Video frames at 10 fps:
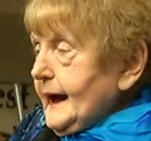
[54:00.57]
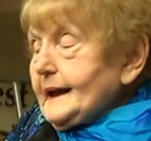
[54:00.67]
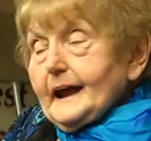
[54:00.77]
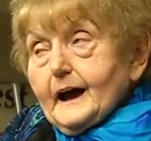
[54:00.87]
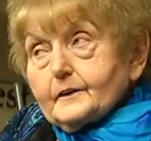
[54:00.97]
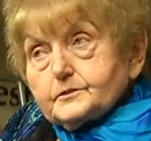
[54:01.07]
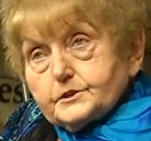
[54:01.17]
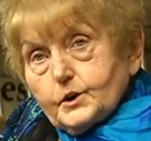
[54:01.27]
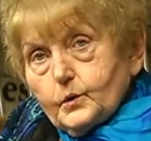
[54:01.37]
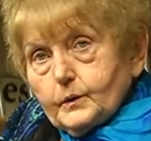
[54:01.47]
And I
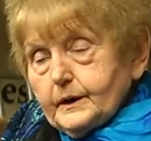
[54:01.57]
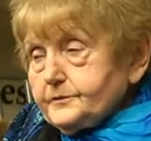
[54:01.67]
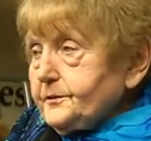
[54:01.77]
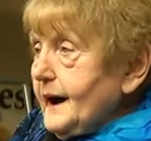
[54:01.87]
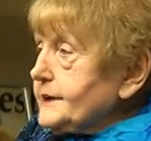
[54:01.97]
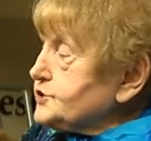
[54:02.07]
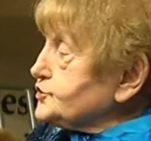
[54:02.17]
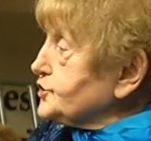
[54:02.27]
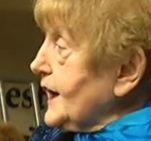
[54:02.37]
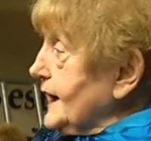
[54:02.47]
knew if I
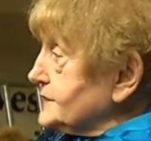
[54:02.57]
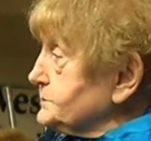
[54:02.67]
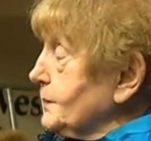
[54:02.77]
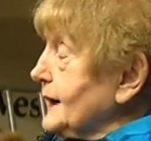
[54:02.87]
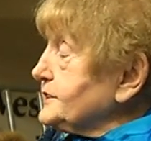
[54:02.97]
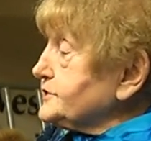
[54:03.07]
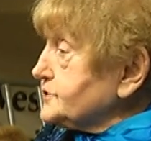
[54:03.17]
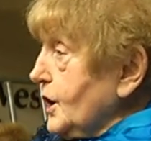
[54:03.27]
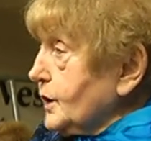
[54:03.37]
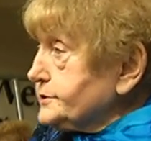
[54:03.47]
shared my
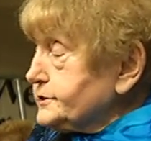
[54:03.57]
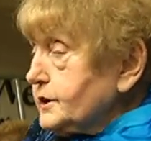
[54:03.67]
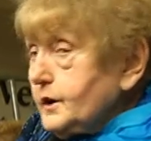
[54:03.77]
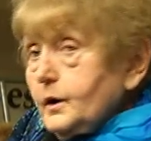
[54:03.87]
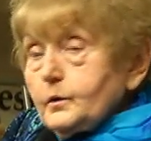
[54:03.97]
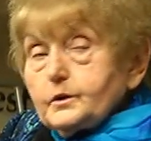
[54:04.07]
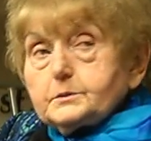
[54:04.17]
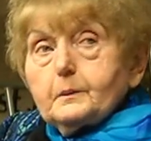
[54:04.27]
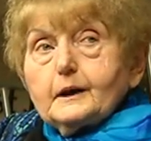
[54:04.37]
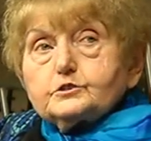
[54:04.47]
thoughts
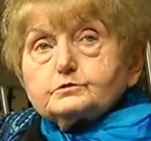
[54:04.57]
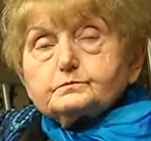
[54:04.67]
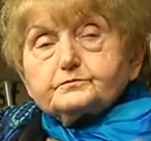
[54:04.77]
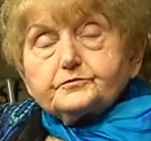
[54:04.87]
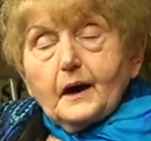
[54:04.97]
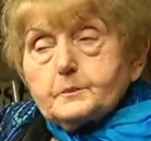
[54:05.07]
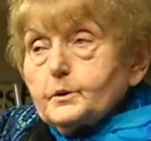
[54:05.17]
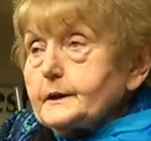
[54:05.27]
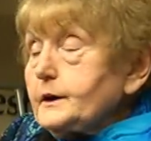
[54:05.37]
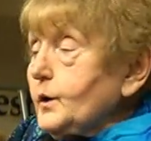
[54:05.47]
with my
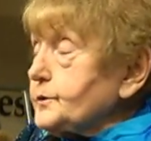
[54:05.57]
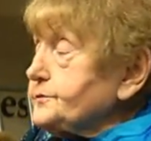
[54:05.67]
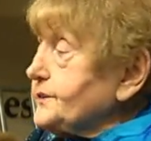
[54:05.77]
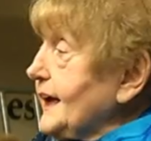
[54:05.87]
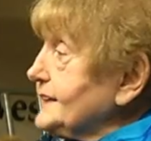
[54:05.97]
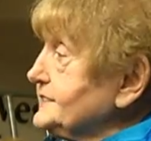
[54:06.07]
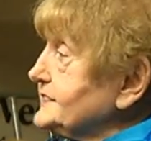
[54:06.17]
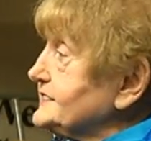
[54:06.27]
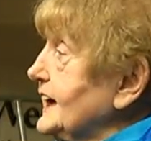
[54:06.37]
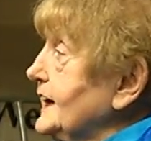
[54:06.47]
family or
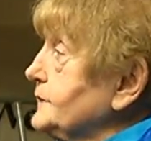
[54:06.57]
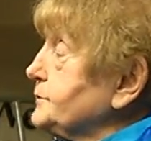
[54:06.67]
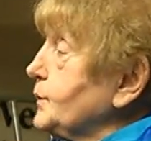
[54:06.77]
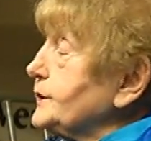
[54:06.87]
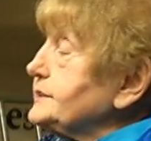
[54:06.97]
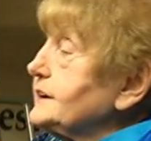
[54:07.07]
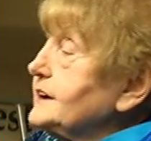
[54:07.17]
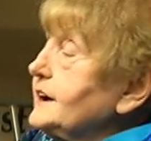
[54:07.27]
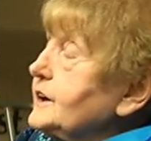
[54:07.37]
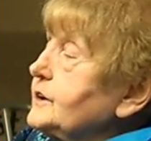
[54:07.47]
friends, they would
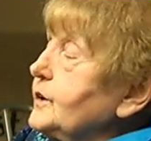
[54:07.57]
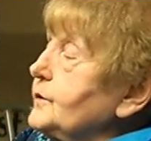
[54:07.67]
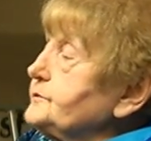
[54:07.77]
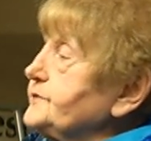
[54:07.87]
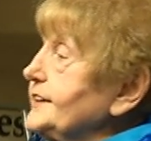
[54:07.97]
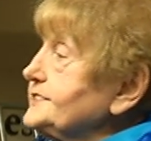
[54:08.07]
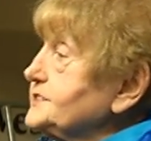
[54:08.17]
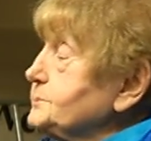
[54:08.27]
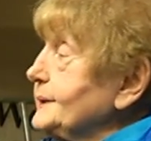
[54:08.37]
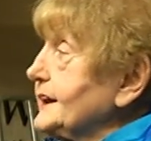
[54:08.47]

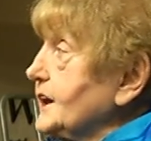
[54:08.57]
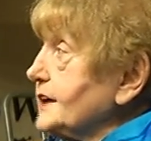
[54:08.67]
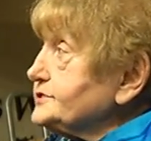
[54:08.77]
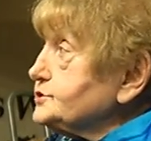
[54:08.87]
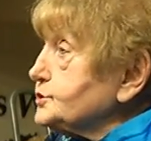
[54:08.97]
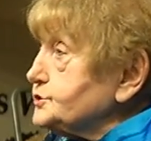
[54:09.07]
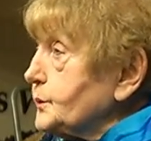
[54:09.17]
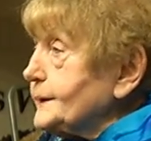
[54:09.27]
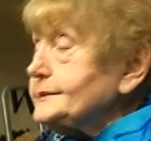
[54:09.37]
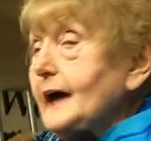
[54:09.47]
convince me not to
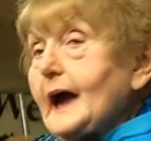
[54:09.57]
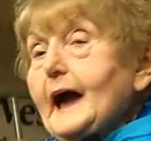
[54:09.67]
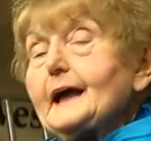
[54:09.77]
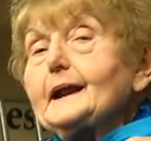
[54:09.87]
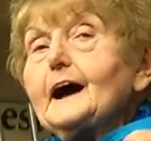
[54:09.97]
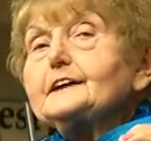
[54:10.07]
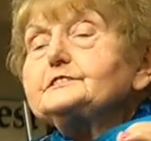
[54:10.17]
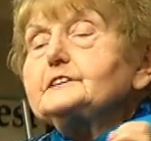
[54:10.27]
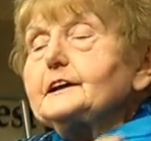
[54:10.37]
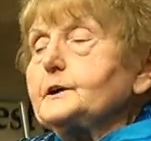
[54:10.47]
do it, and
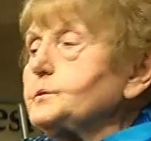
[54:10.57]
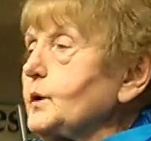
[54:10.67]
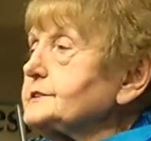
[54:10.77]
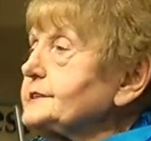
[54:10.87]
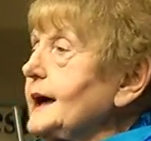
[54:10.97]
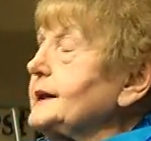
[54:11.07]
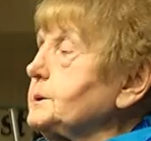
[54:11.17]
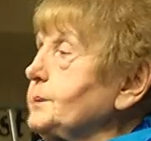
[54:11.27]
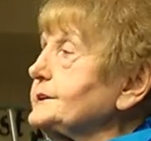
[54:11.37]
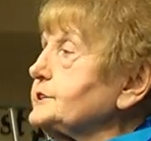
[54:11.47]
I didn't want
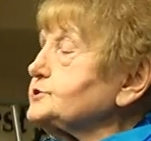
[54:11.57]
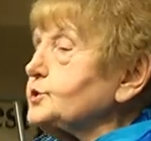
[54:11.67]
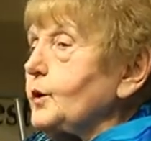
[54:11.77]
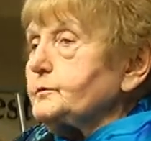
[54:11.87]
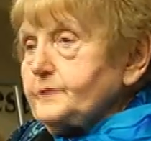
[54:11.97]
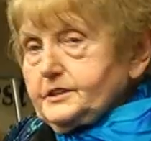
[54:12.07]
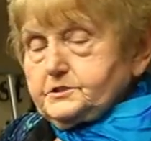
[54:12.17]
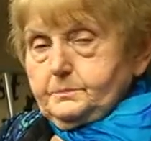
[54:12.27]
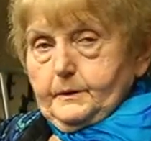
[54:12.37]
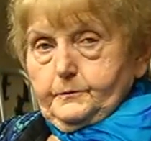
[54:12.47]
anybody to
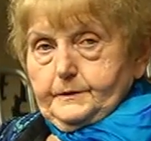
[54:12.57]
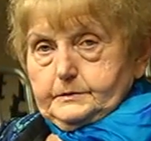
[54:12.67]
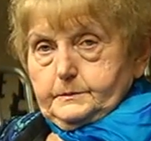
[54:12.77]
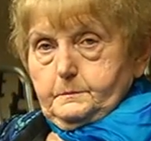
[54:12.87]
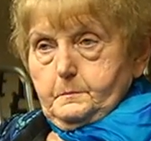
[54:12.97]
convince me of it.